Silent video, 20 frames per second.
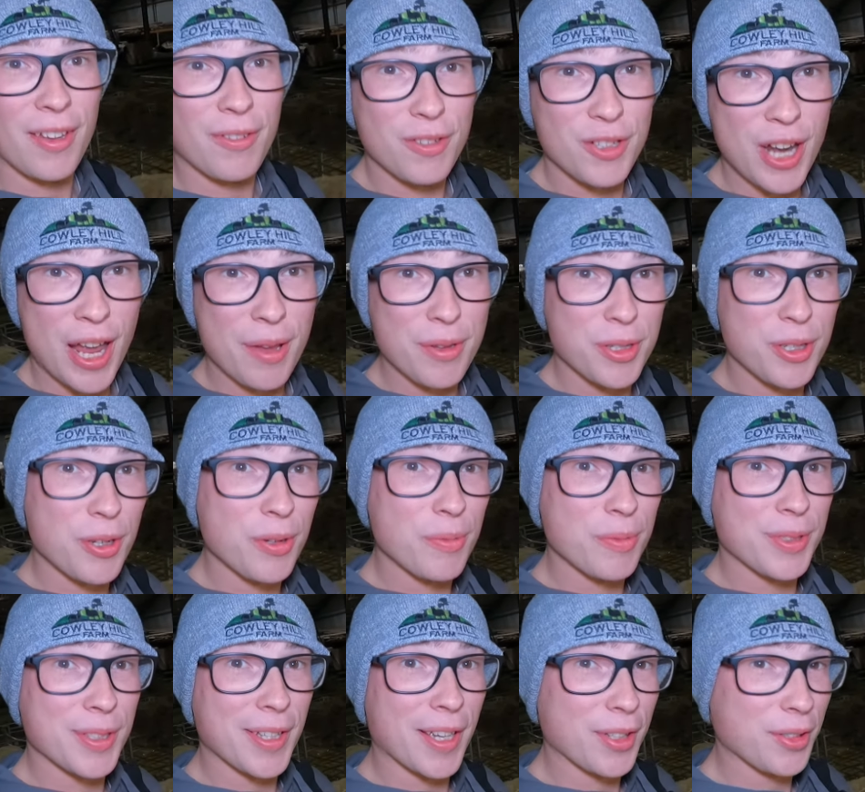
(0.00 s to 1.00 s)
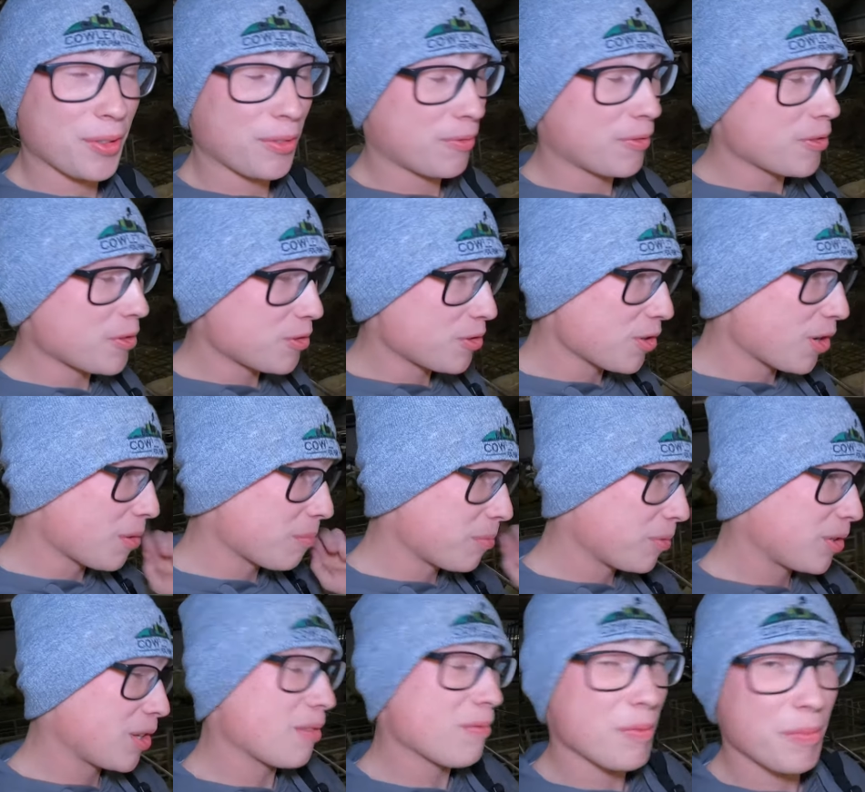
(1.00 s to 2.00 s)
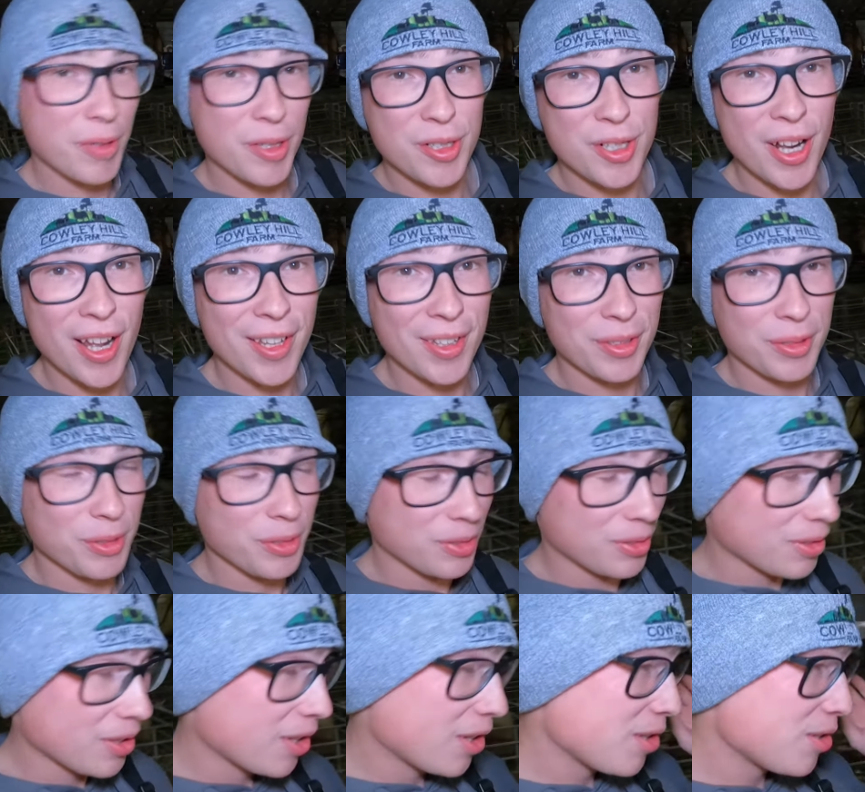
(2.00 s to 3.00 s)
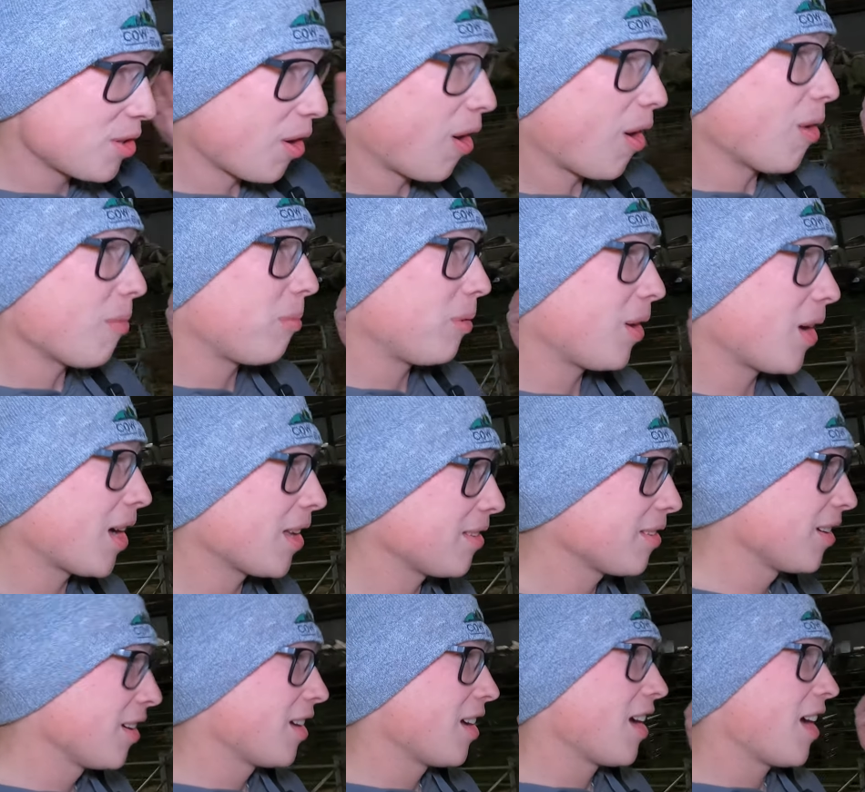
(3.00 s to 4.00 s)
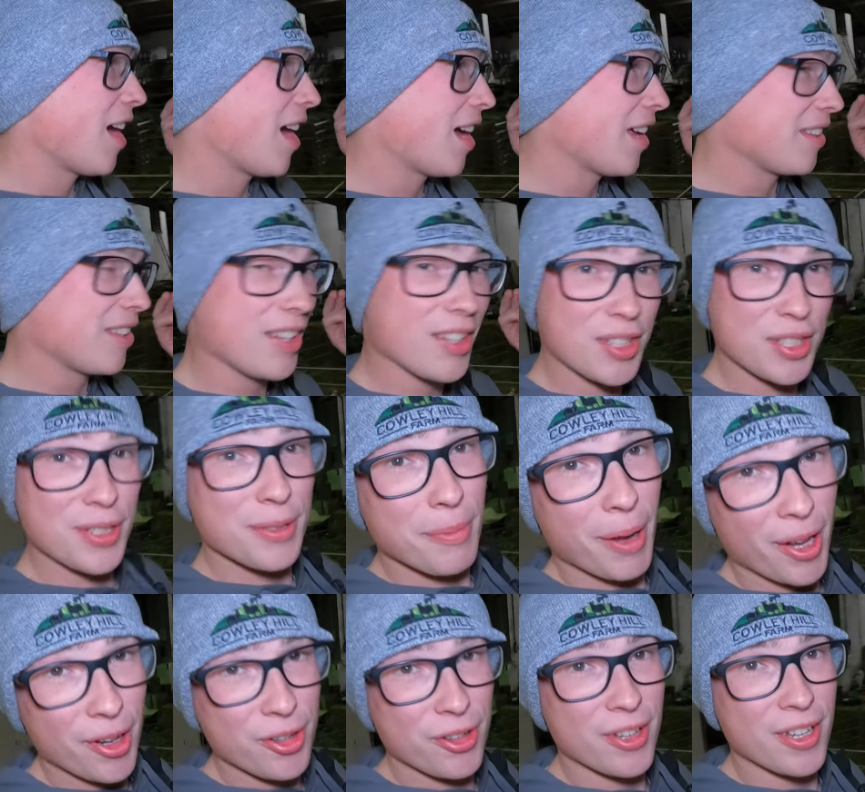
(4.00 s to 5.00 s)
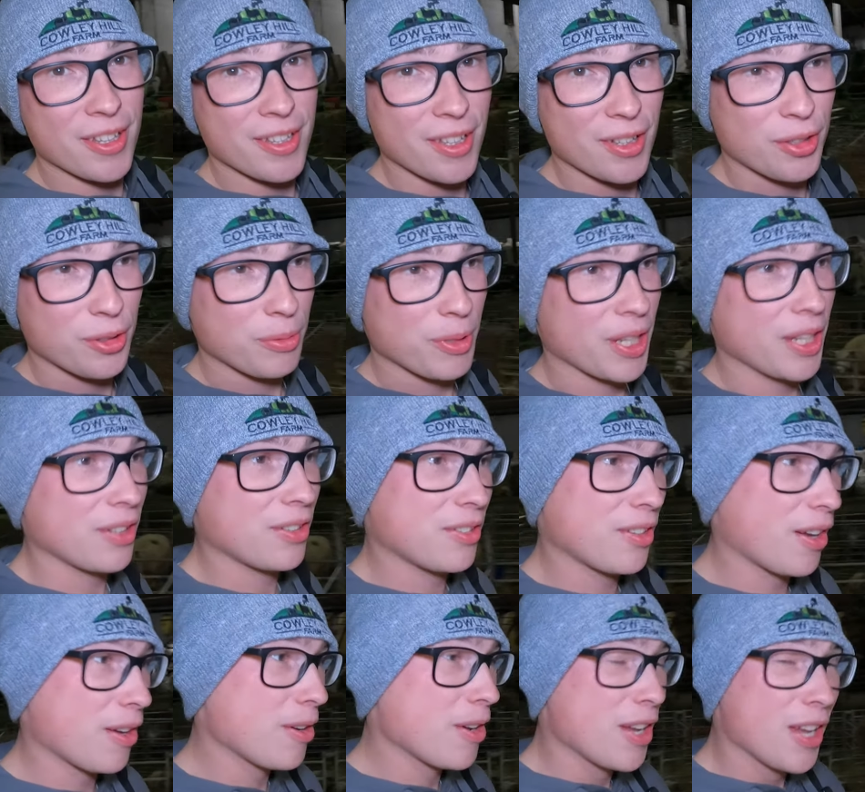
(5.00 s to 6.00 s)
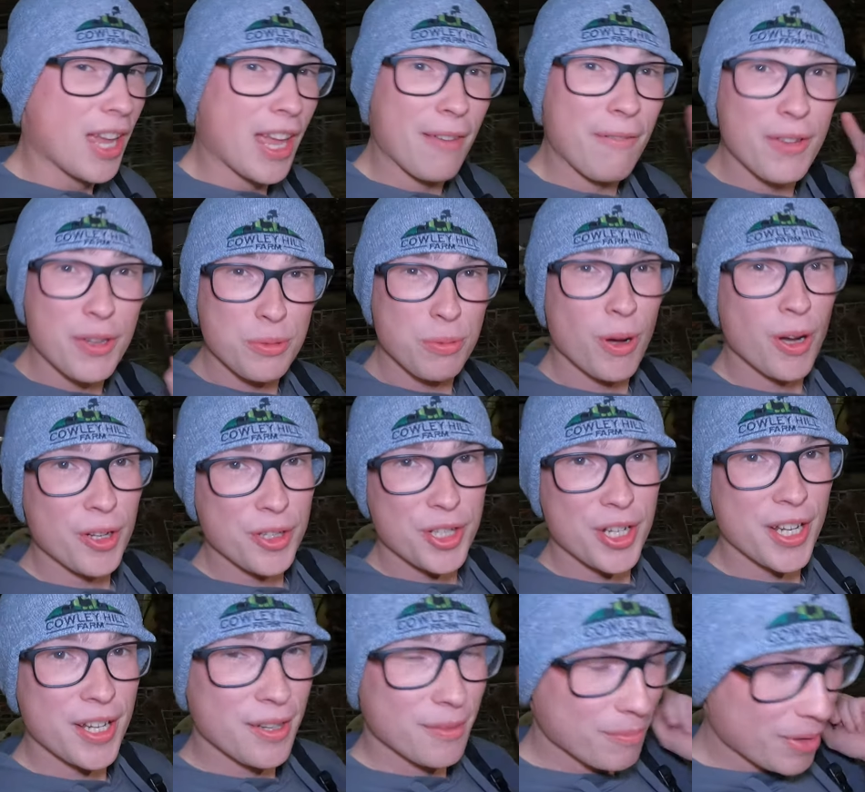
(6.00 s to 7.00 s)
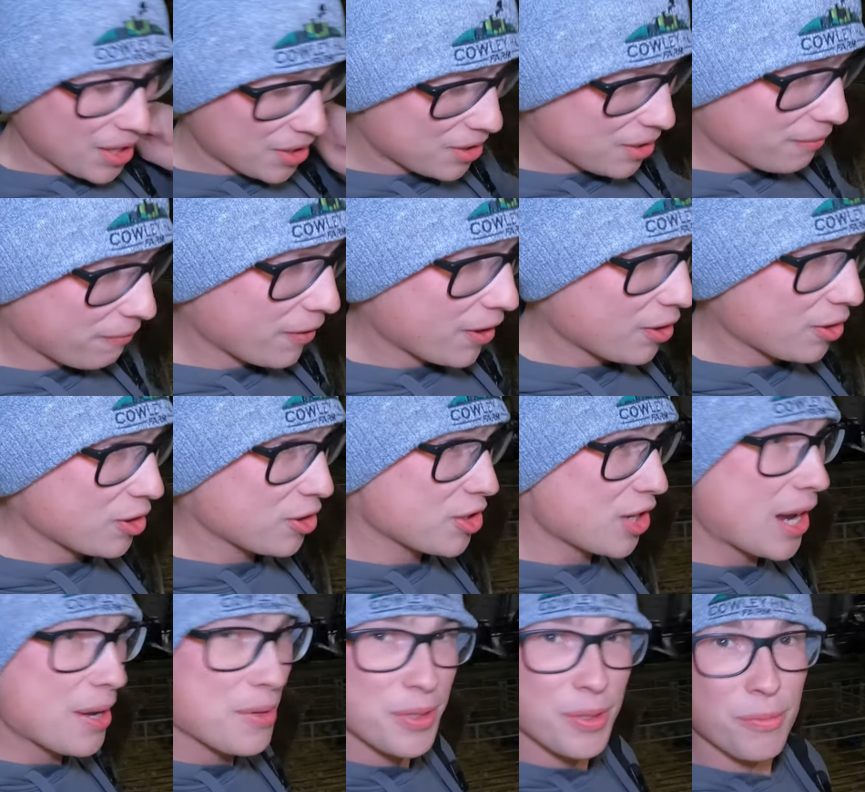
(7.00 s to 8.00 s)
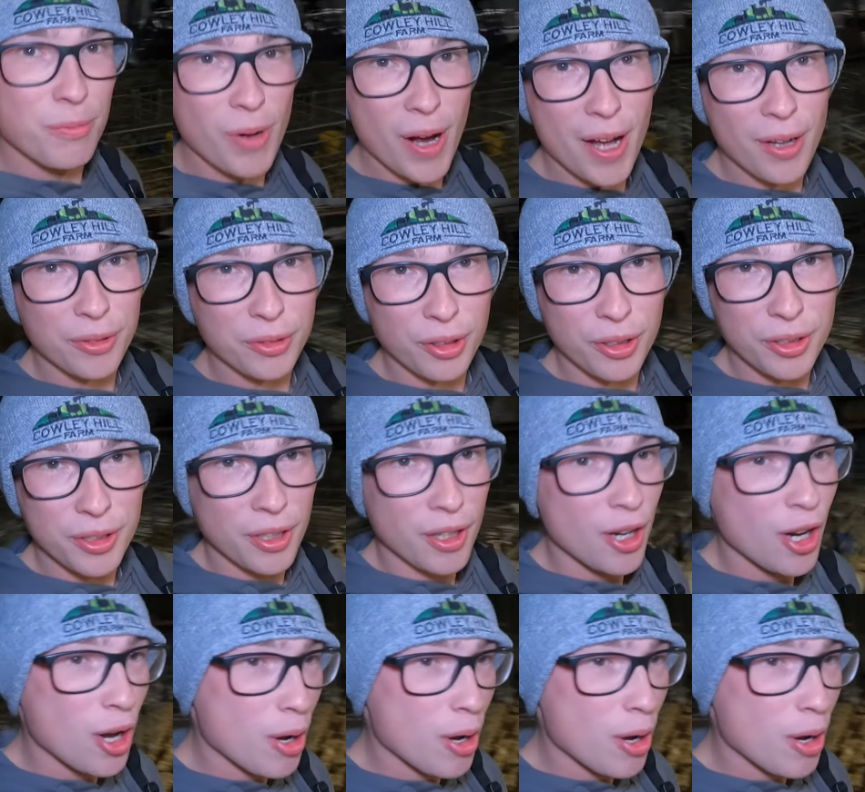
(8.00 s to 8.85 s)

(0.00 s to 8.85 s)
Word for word: If James comes and asks you for your job, give him a chance because top lad, and he has smashed it this week. So if he's watching, massive thank you James and well done.